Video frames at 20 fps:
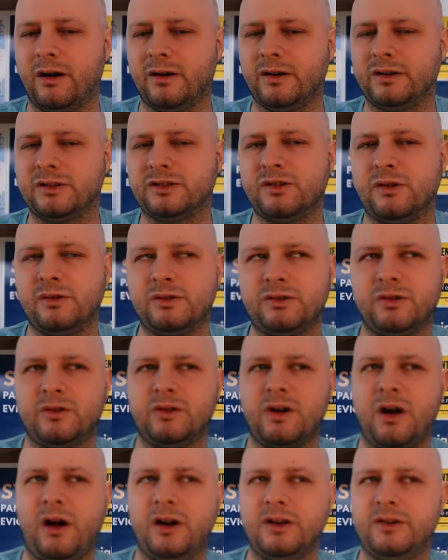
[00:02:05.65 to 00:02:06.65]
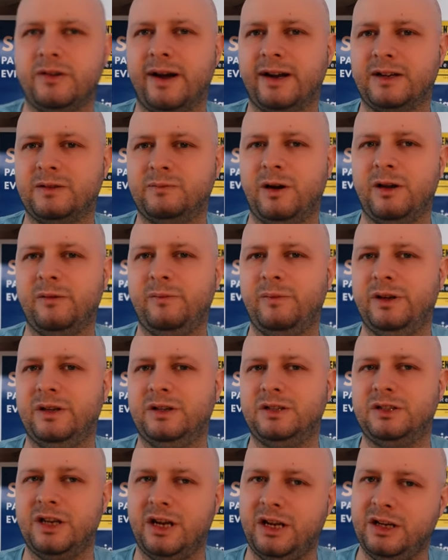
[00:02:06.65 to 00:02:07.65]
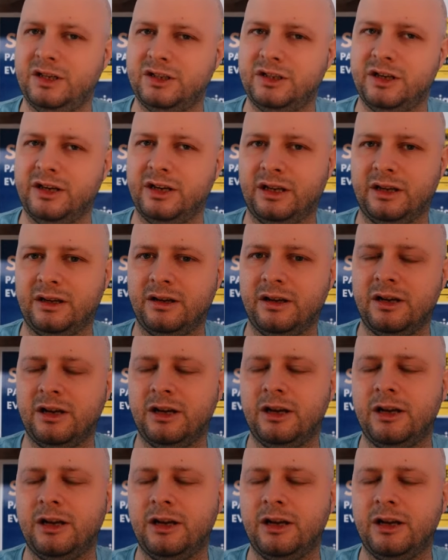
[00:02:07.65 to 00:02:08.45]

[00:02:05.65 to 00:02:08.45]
our social contract might be changing.